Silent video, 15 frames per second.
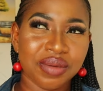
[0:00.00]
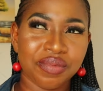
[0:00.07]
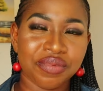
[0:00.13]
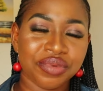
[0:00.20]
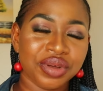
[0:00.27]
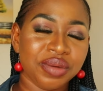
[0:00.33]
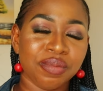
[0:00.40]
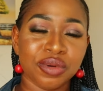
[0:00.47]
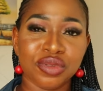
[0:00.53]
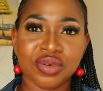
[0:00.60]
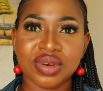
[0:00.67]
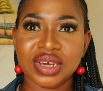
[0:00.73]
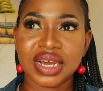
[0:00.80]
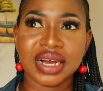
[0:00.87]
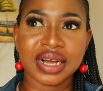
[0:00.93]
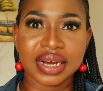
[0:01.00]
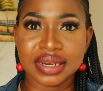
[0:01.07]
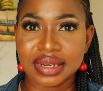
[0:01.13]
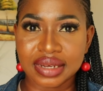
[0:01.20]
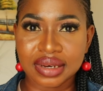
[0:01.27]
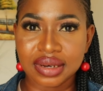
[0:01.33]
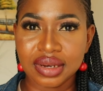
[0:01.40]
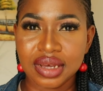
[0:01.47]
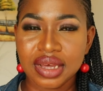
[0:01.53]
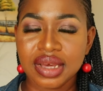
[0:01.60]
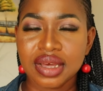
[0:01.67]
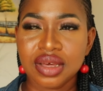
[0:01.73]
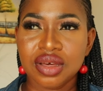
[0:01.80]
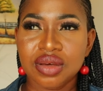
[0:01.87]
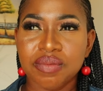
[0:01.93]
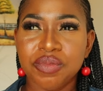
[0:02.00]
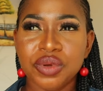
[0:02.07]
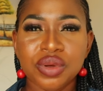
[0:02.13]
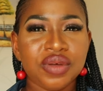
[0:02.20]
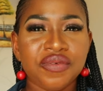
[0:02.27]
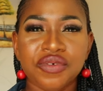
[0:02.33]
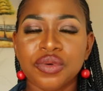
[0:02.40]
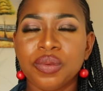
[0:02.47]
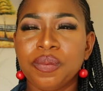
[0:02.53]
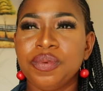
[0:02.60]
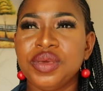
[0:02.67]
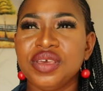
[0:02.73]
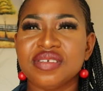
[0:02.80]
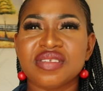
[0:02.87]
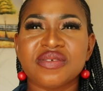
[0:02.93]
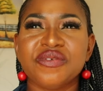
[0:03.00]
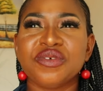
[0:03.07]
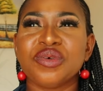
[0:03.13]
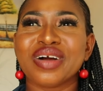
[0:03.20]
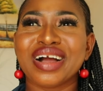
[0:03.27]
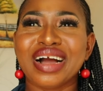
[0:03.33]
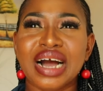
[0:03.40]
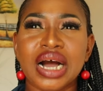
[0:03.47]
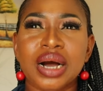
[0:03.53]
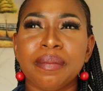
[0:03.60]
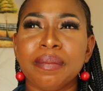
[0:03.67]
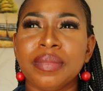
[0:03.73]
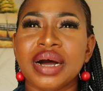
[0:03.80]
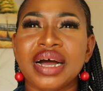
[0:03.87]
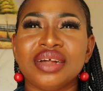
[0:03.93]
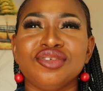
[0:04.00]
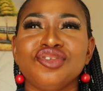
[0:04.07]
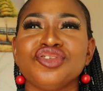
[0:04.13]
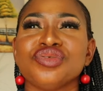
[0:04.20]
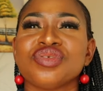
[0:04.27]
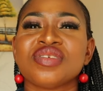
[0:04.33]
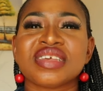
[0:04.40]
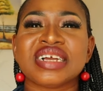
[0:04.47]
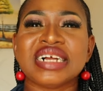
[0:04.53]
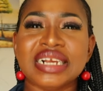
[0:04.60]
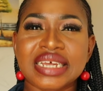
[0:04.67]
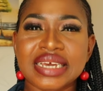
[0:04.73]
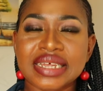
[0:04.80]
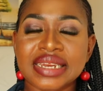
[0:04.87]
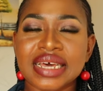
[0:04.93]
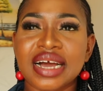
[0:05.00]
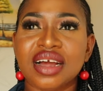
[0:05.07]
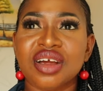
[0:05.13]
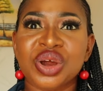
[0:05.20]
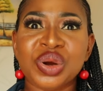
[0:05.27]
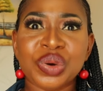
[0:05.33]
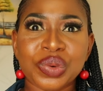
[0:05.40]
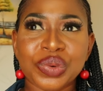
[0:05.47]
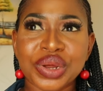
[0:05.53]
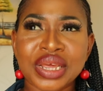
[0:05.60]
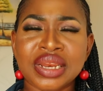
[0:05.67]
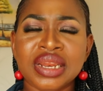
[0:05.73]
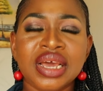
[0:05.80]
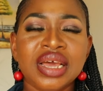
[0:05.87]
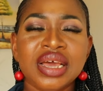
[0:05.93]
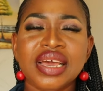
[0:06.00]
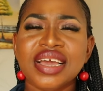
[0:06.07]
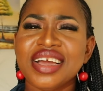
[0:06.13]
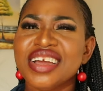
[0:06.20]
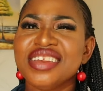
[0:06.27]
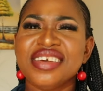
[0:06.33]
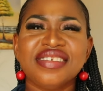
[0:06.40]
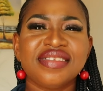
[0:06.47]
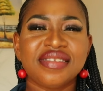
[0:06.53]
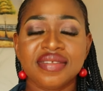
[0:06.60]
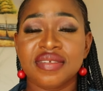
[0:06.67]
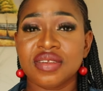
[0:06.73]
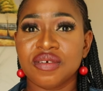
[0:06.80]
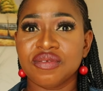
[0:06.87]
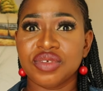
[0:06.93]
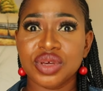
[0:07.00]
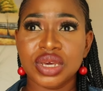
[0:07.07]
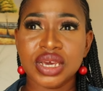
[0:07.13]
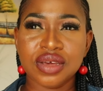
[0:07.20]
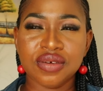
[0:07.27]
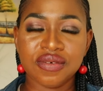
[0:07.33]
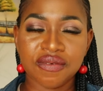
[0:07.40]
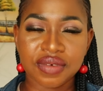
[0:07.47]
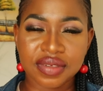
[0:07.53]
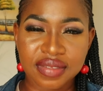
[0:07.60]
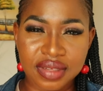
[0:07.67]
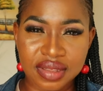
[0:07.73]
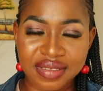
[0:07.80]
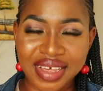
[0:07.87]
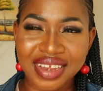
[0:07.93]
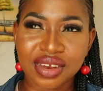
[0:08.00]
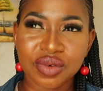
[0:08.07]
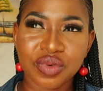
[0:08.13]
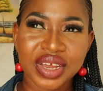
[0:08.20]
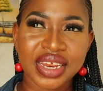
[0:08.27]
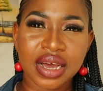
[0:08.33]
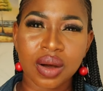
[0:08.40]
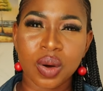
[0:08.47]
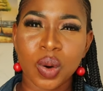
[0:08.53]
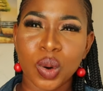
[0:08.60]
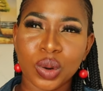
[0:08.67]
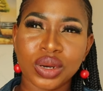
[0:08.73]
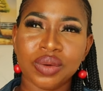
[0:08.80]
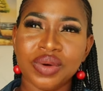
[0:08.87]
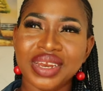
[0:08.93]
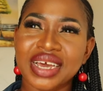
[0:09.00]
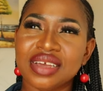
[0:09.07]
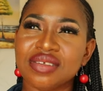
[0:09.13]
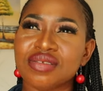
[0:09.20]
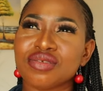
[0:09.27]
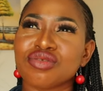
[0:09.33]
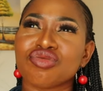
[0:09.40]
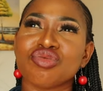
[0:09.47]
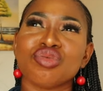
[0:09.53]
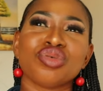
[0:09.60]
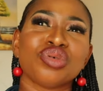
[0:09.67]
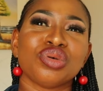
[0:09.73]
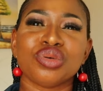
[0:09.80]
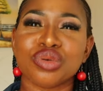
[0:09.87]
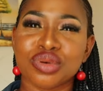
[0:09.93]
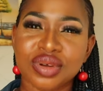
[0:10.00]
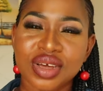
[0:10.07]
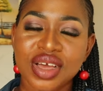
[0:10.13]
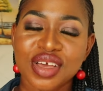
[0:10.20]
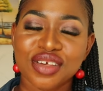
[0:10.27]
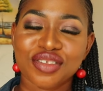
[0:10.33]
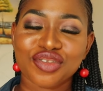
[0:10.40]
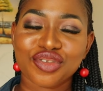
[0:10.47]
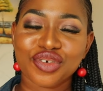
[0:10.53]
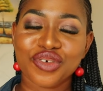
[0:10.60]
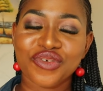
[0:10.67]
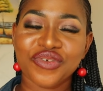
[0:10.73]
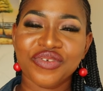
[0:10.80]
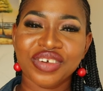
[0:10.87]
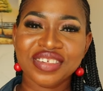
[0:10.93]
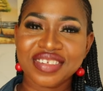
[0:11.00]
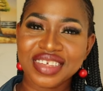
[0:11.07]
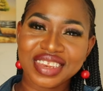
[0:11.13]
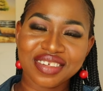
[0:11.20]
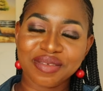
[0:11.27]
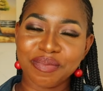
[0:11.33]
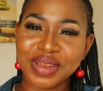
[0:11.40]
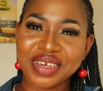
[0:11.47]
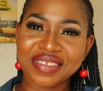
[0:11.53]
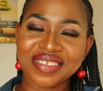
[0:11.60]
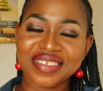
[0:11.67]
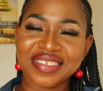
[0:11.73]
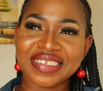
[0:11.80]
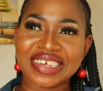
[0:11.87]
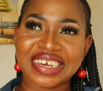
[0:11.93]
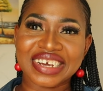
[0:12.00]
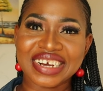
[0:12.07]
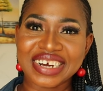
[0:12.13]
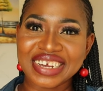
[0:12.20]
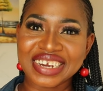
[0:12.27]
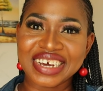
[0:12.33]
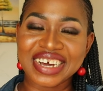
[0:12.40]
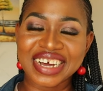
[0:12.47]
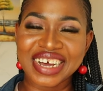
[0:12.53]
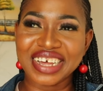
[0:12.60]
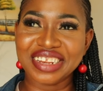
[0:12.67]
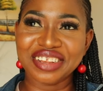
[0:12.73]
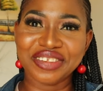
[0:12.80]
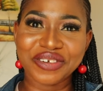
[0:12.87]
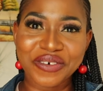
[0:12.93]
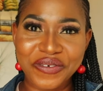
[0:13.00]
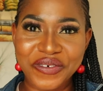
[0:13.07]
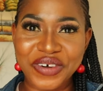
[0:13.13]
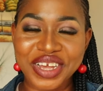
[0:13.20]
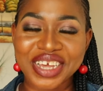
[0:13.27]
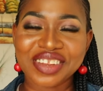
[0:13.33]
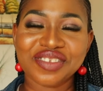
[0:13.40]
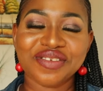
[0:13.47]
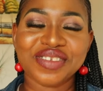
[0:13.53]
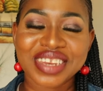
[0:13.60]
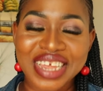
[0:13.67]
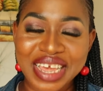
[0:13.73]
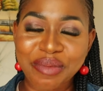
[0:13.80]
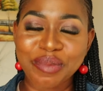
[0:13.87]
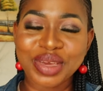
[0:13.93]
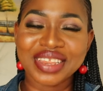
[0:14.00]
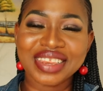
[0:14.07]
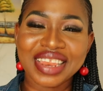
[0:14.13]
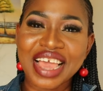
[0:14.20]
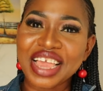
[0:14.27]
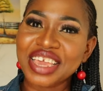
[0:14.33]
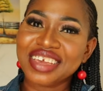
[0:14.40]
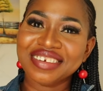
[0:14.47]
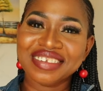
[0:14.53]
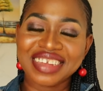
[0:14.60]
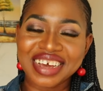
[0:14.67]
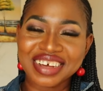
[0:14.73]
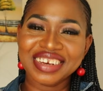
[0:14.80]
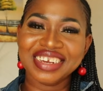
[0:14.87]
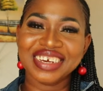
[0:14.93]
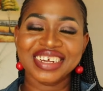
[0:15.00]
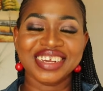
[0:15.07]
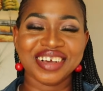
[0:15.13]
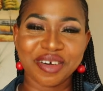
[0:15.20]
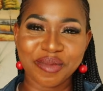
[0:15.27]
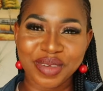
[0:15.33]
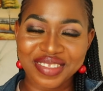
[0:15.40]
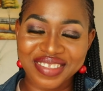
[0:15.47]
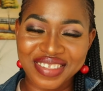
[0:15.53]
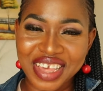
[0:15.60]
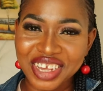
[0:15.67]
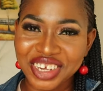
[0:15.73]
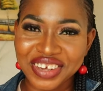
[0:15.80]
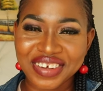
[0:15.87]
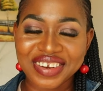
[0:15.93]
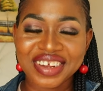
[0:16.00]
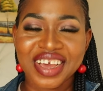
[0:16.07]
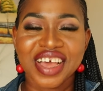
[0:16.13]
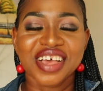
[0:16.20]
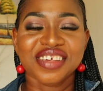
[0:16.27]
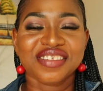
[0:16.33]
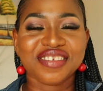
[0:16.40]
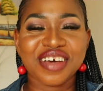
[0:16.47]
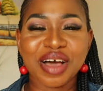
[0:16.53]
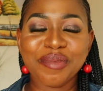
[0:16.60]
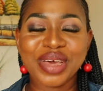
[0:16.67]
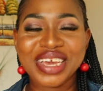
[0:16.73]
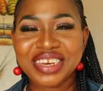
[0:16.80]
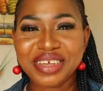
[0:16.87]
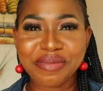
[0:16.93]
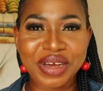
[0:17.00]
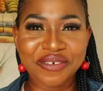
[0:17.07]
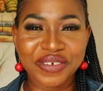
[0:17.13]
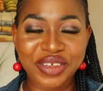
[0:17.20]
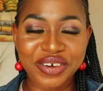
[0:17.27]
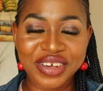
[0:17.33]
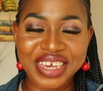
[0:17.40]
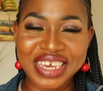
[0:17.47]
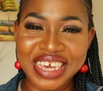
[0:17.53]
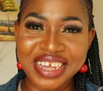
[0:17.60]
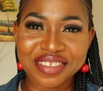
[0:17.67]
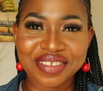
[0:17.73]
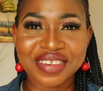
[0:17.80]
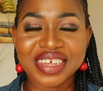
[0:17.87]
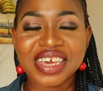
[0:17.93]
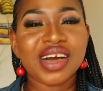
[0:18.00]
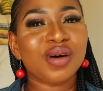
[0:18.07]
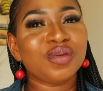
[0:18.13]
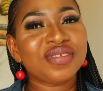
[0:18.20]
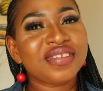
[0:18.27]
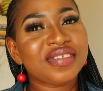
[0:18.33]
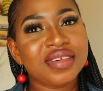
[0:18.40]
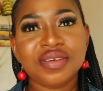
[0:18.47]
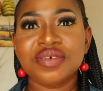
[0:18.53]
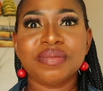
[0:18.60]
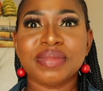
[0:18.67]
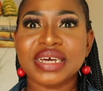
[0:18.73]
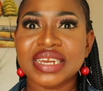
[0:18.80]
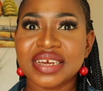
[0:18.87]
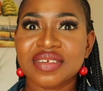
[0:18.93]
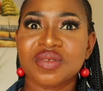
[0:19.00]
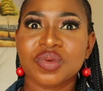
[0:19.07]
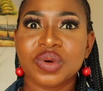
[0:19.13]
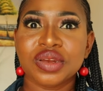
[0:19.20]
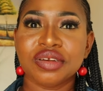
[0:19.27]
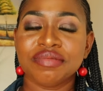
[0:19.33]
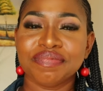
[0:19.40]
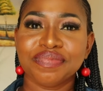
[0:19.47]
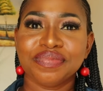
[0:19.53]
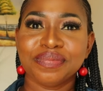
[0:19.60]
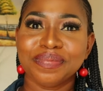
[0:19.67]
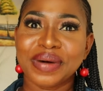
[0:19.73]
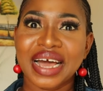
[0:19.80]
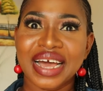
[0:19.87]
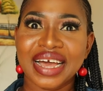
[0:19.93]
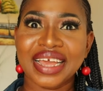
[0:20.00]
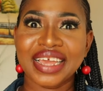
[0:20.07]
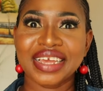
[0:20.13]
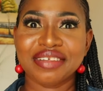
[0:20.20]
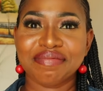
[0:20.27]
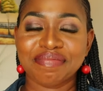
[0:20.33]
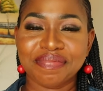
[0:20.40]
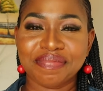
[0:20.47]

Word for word: Iburi Botanical Garden. Beautiful, peaceful, calm, and just clean and green any season of the year you visit. And the weather and cold, the weather is so good. So visit these places in Ghana and don't forget to tell me thank you down there in the comment section. So I'm ending my video here today. I'll see you in my next one. Bye.